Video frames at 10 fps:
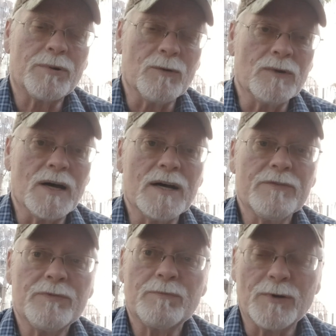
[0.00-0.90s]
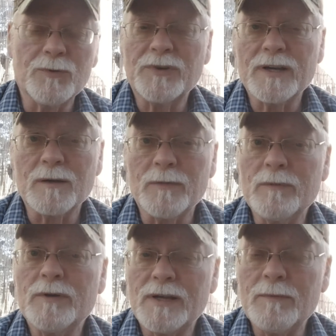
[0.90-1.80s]
pro-life, pro-Second
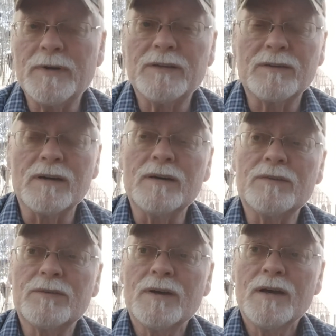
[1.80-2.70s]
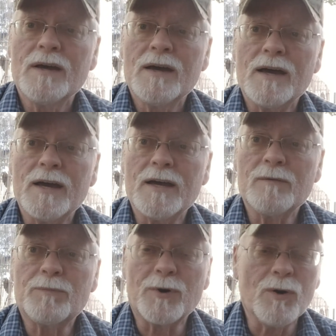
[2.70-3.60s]
Amendment, that means guns,
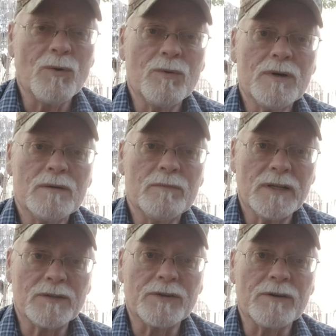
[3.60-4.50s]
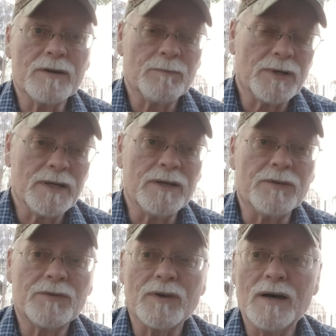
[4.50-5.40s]
and pro-military and
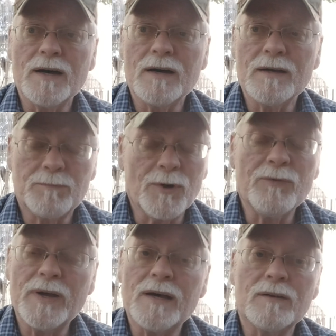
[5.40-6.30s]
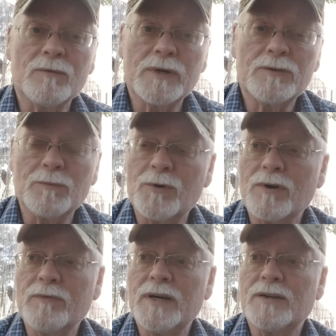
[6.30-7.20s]
police, and pro-vet. We support
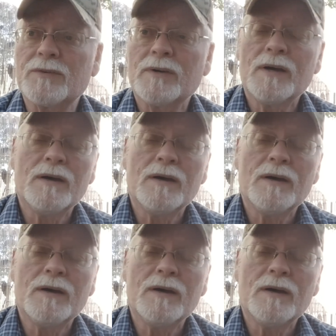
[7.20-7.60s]
our vets.